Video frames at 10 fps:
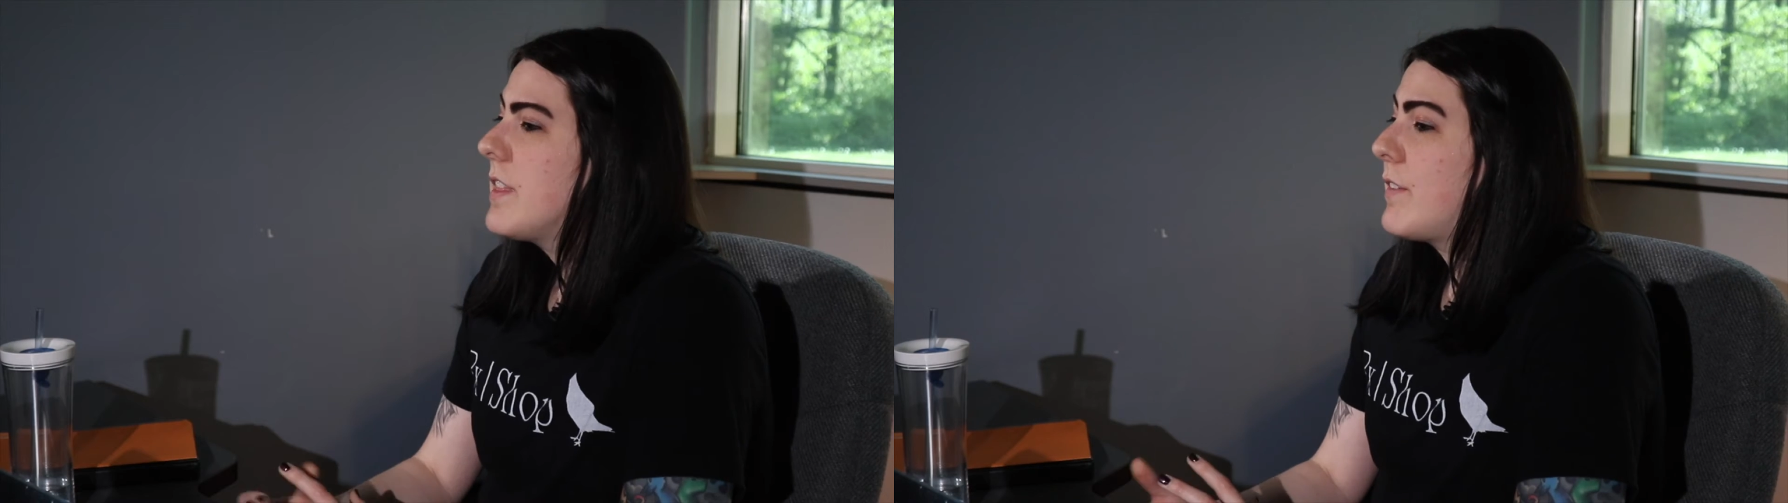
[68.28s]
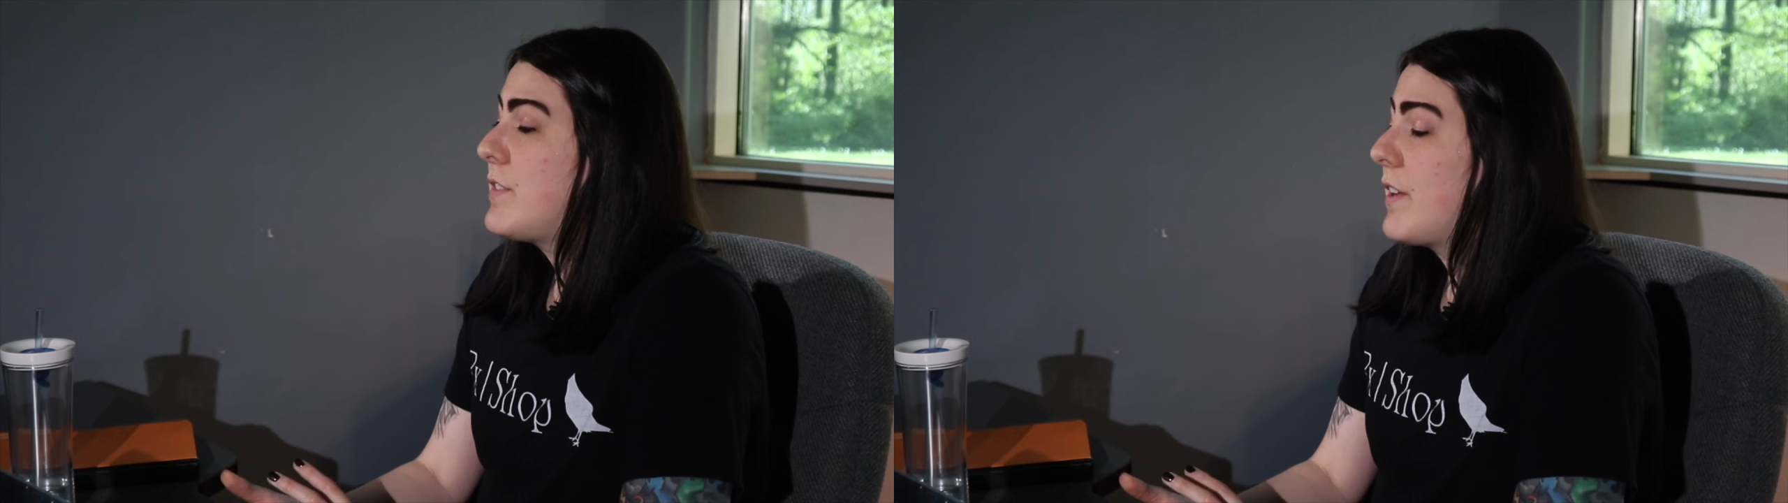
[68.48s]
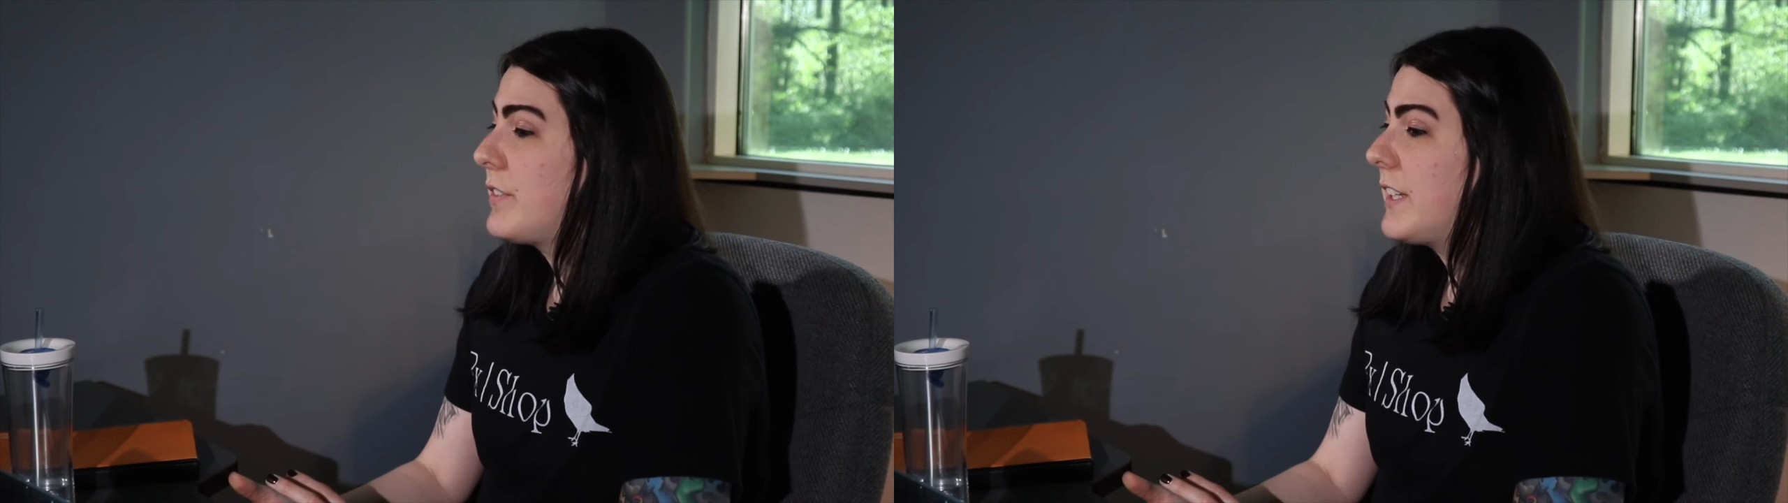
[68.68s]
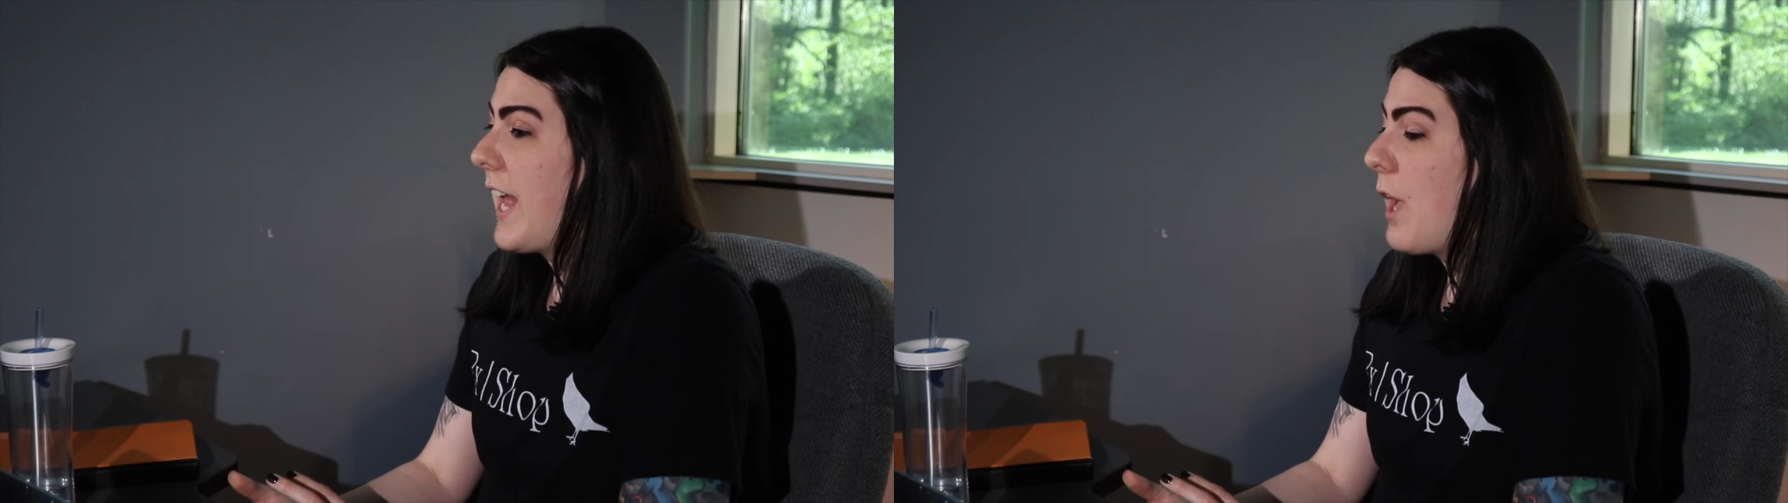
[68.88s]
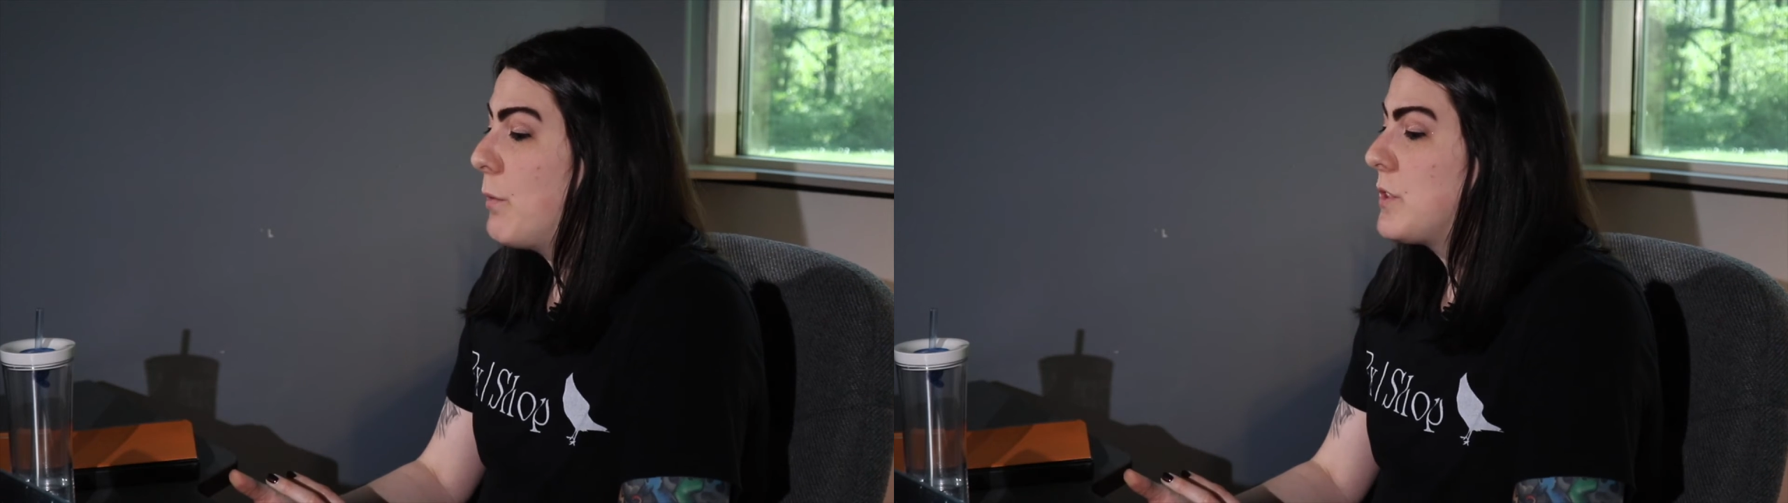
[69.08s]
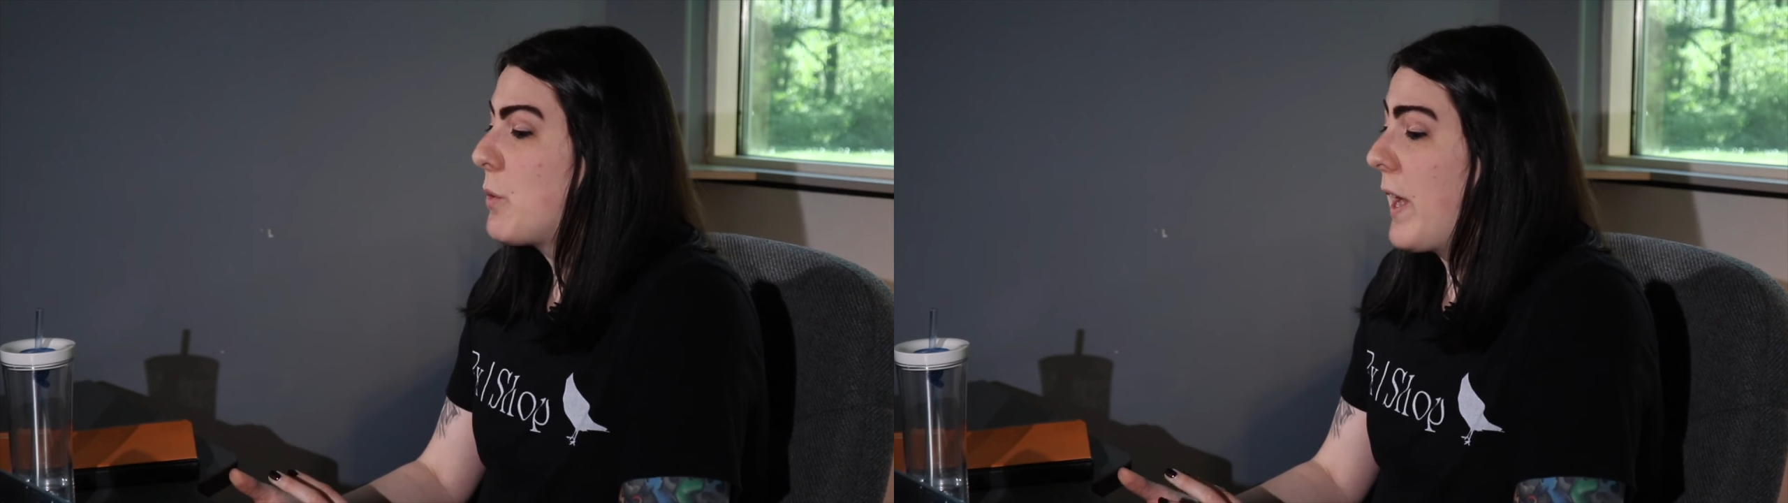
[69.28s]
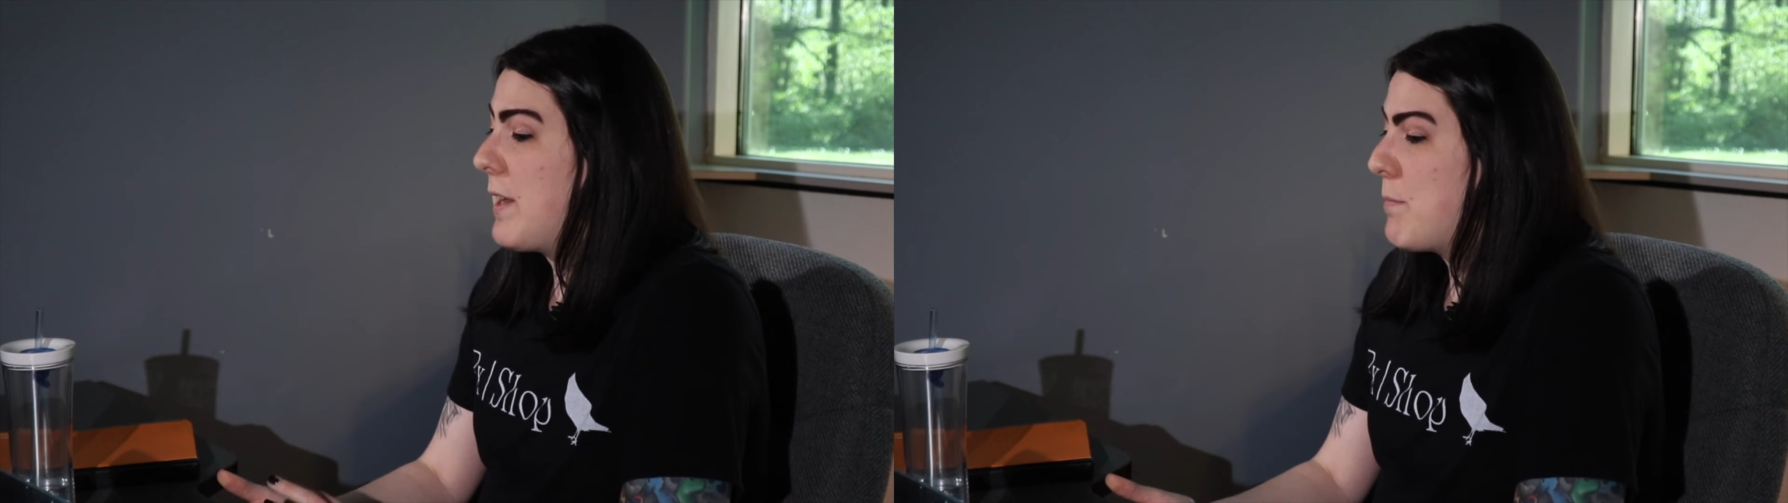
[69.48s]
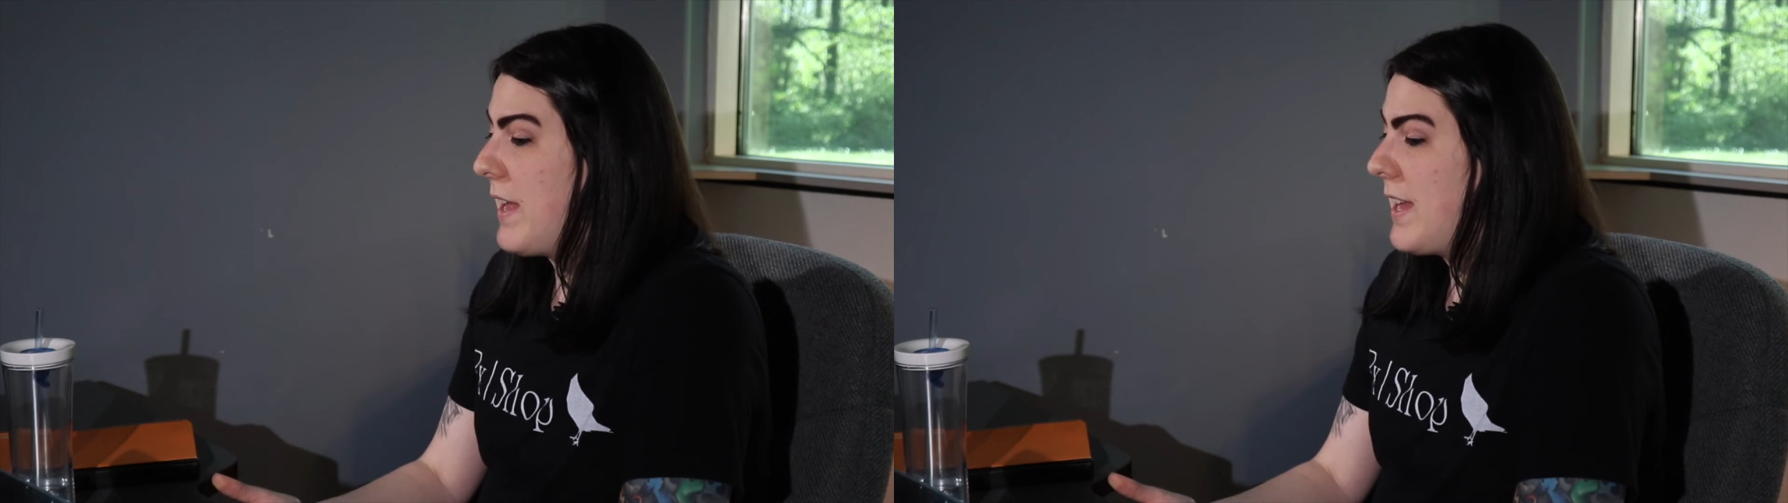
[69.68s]
They've definitely helped
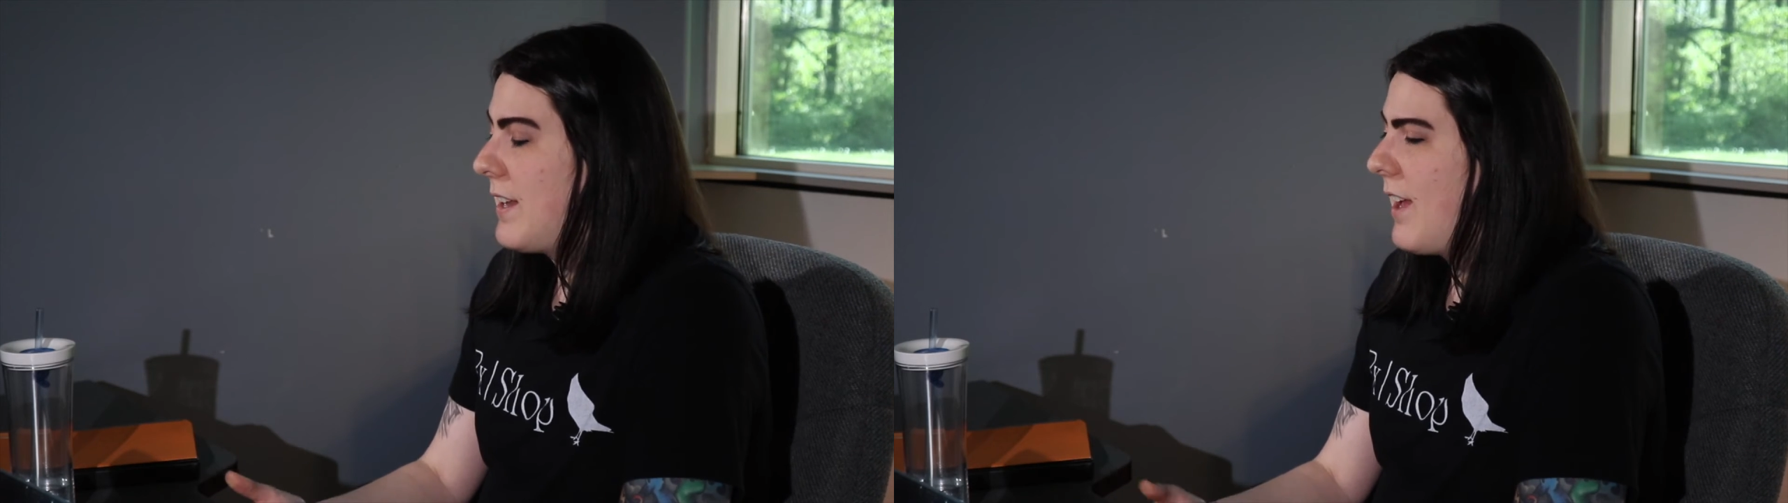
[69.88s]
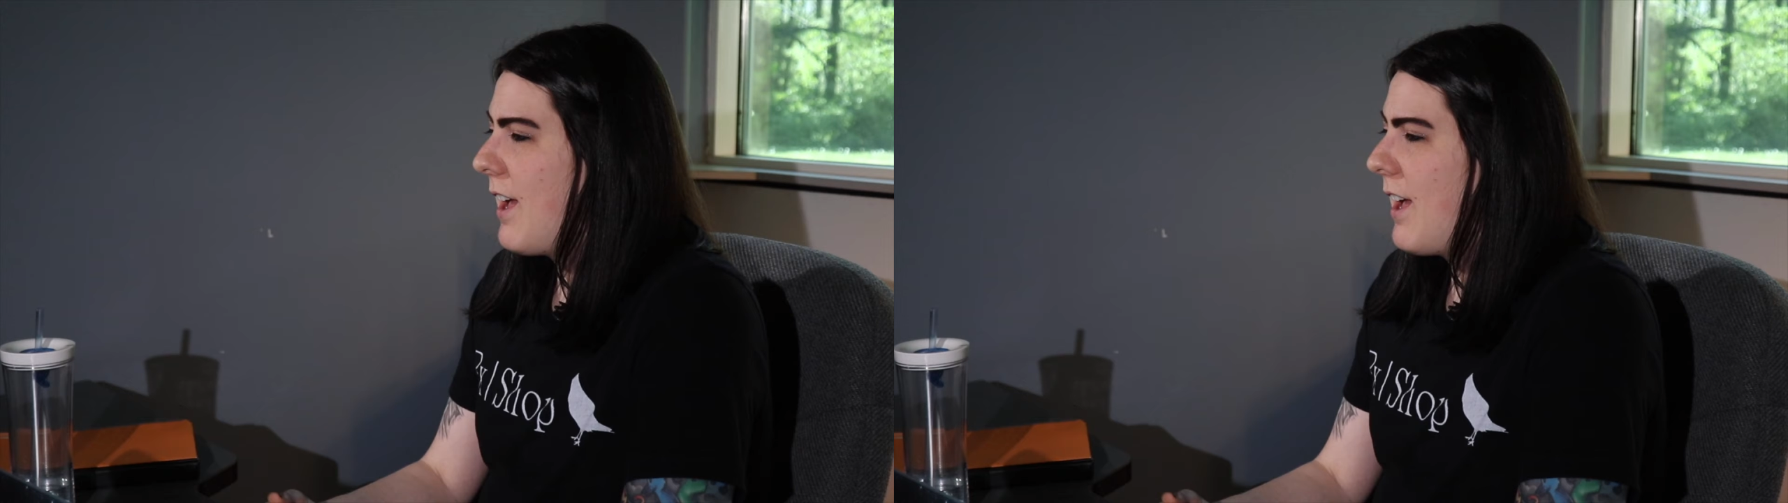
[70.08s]
quite a bit.